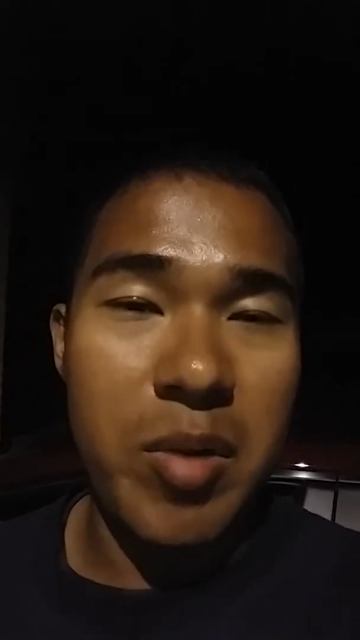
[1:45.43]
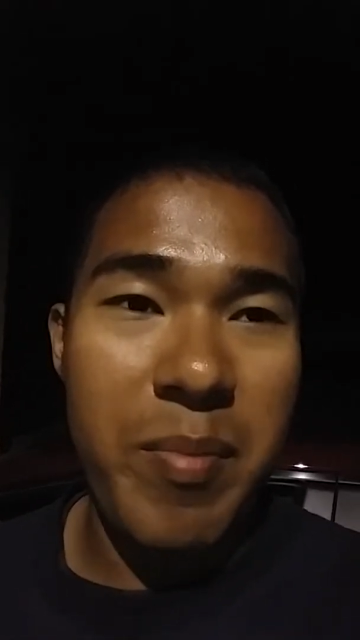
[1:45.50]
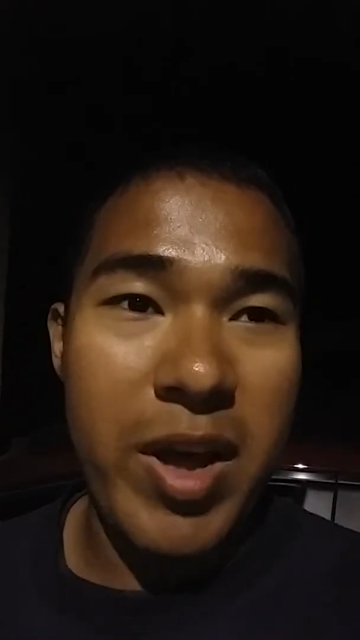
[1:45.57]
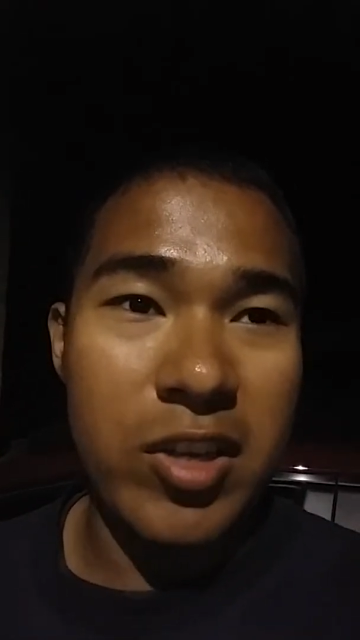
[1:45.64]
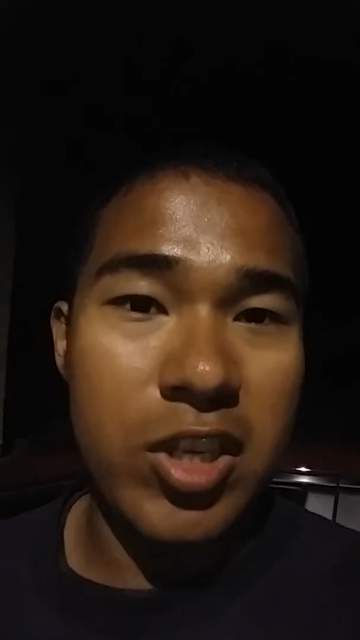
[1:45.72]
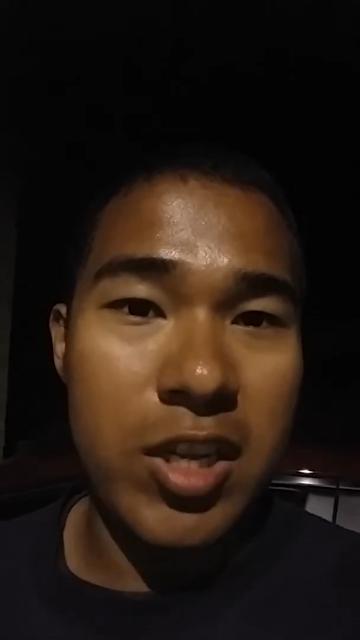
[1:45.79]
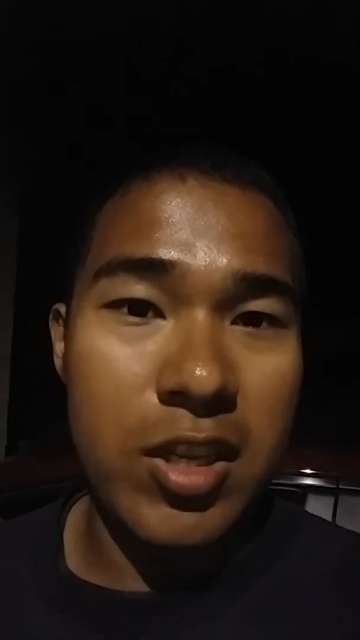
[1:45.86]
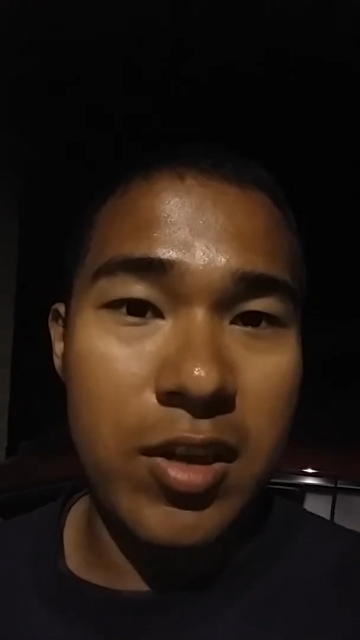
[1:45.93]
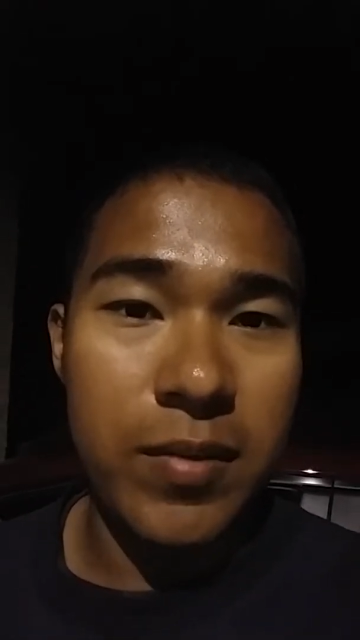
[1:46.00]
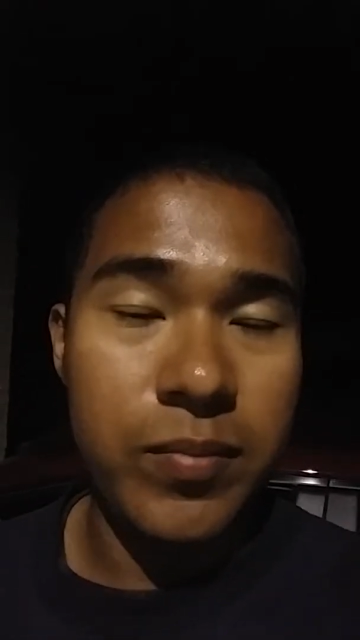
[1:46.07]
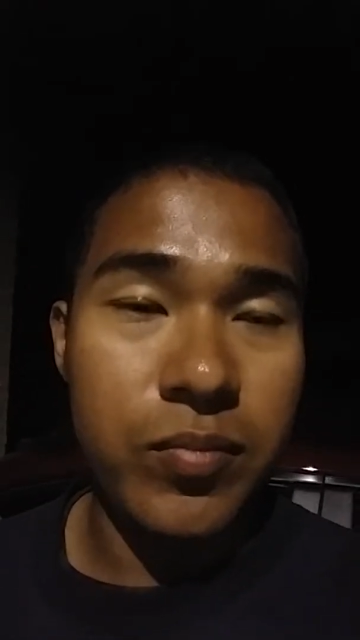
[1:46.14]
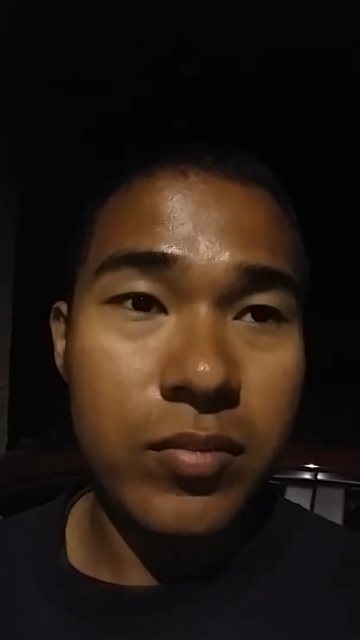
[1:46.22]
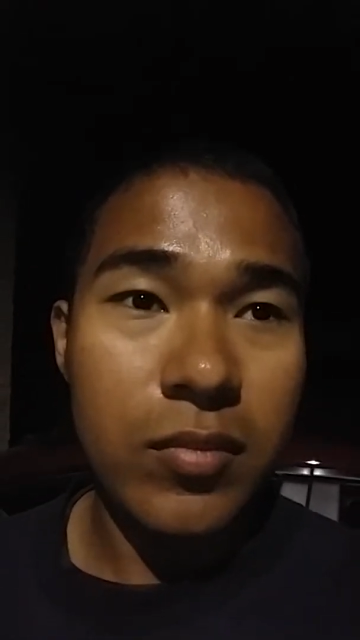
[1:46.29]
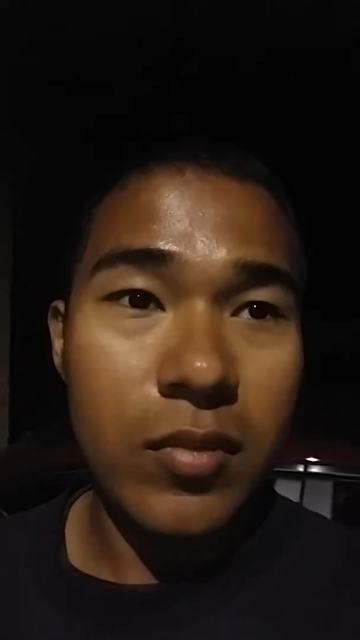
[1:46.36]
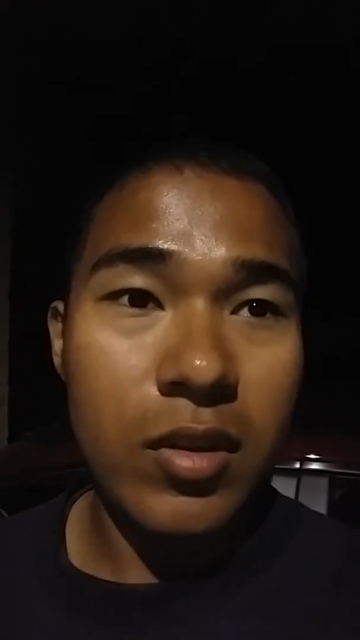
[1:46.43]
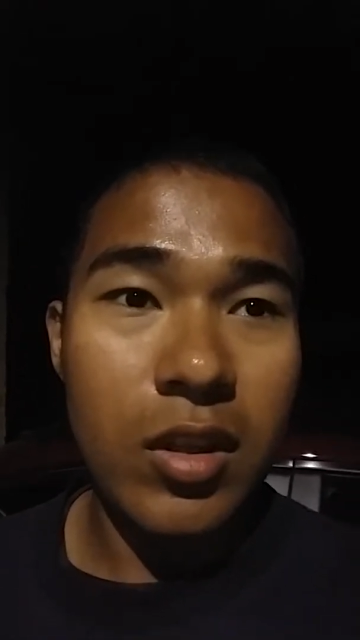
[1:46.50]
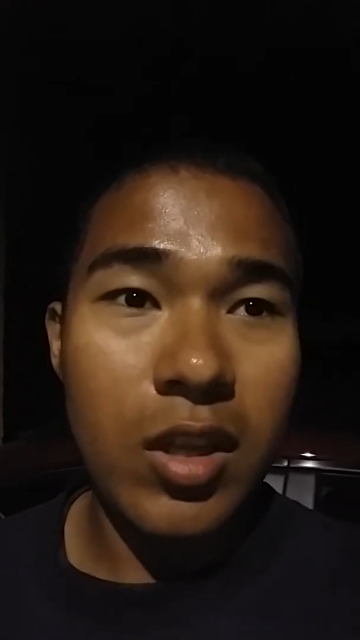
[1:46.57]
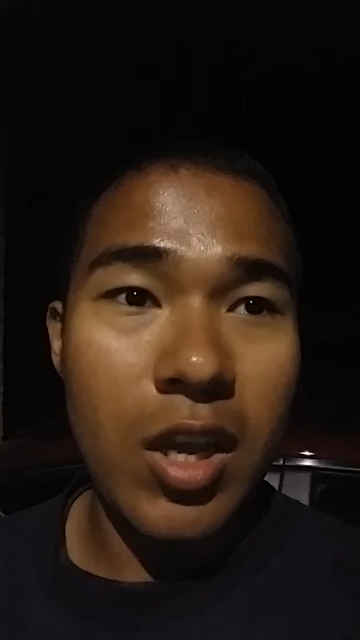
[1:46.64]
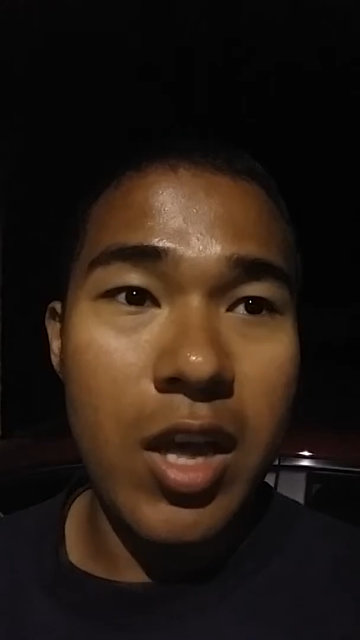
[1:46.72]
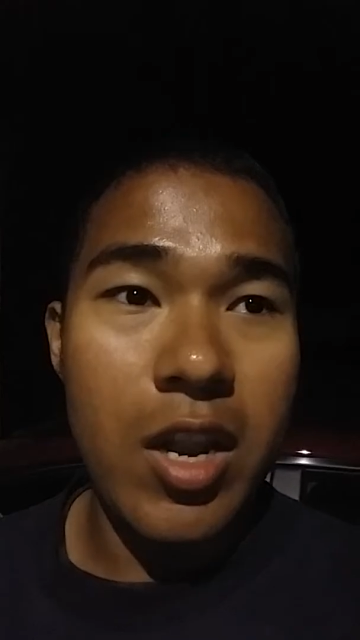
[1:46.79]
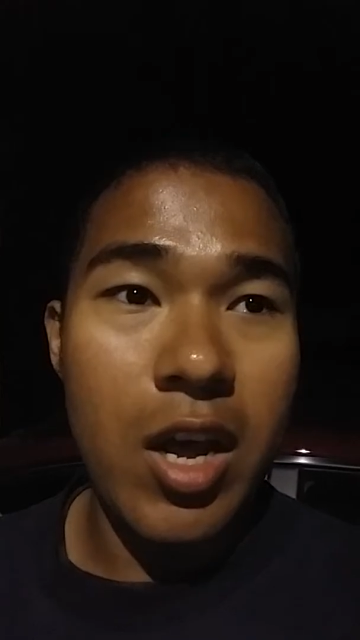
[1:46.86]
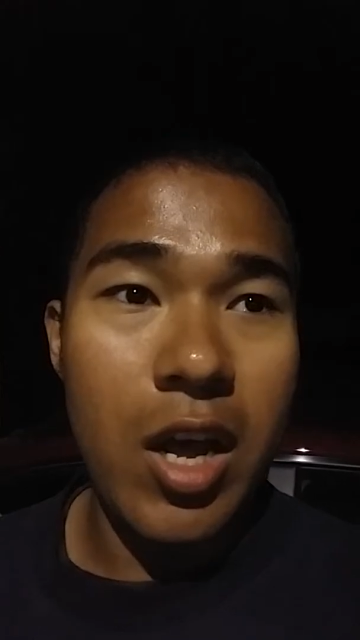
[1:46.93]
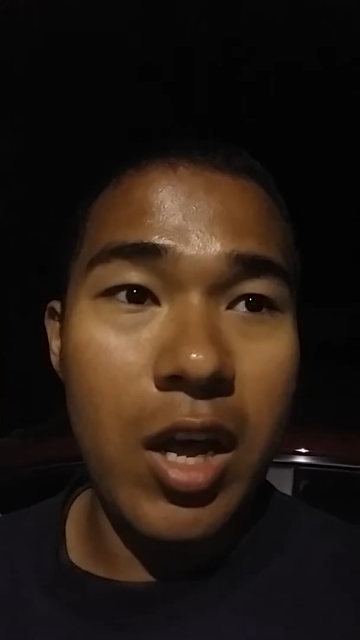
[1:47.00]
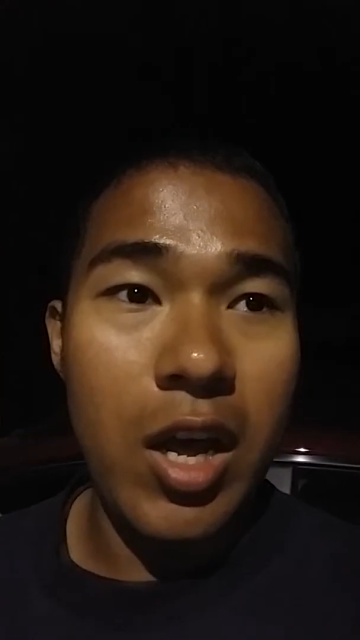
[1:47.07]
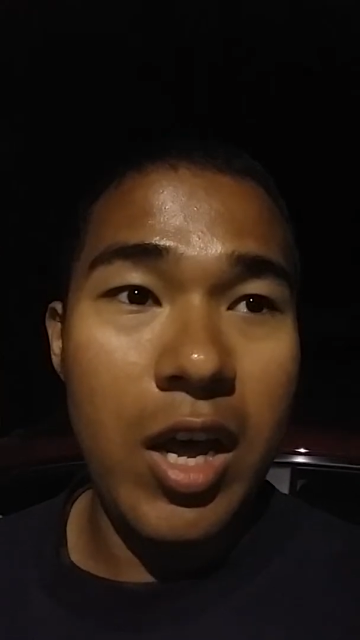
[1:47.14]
in a mention. And